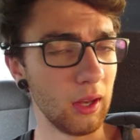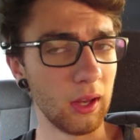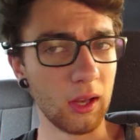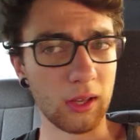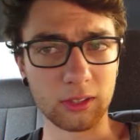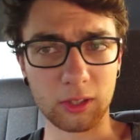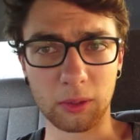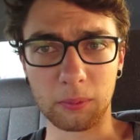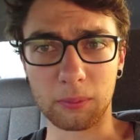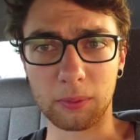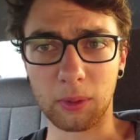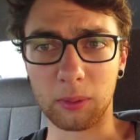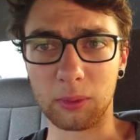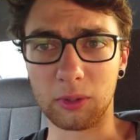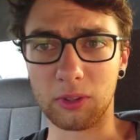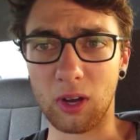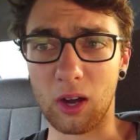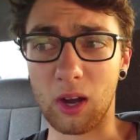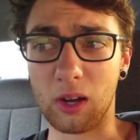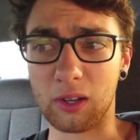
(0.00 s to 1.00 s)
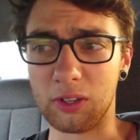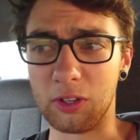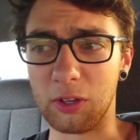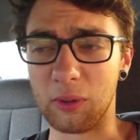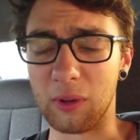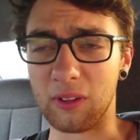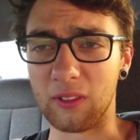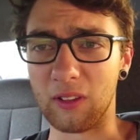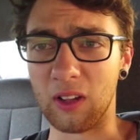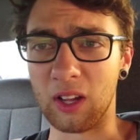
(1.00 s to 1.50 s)
so I'll probably talk to you
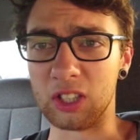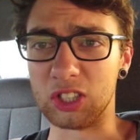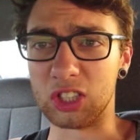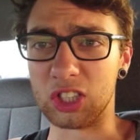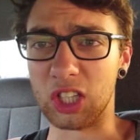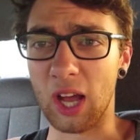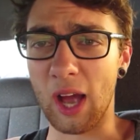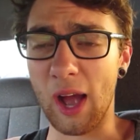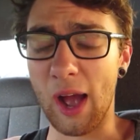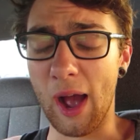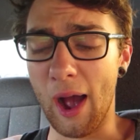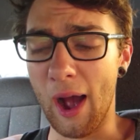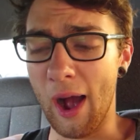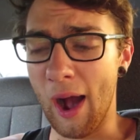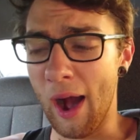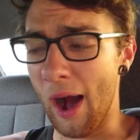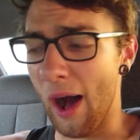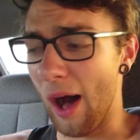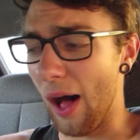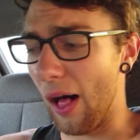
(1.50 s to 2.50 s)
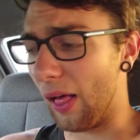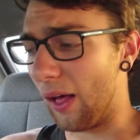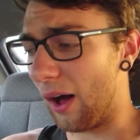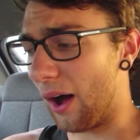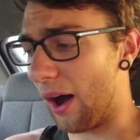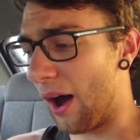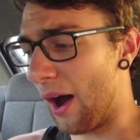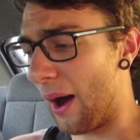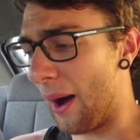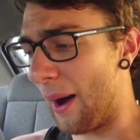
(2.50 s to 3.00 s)
at lunch. Well,
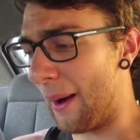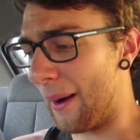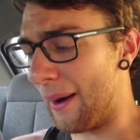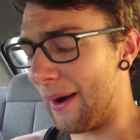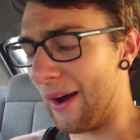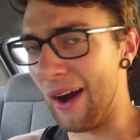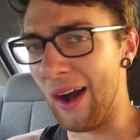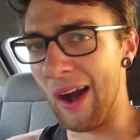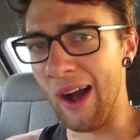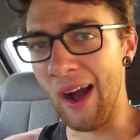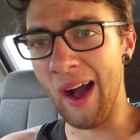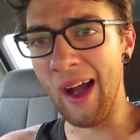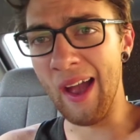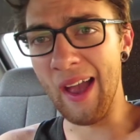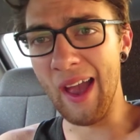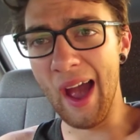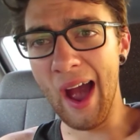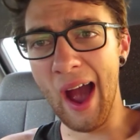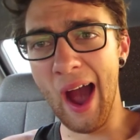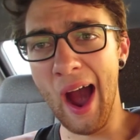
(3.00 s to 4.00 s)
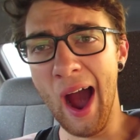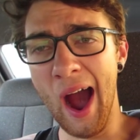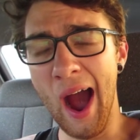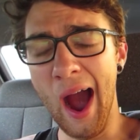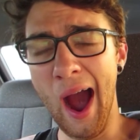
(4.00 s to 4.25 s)
yeah.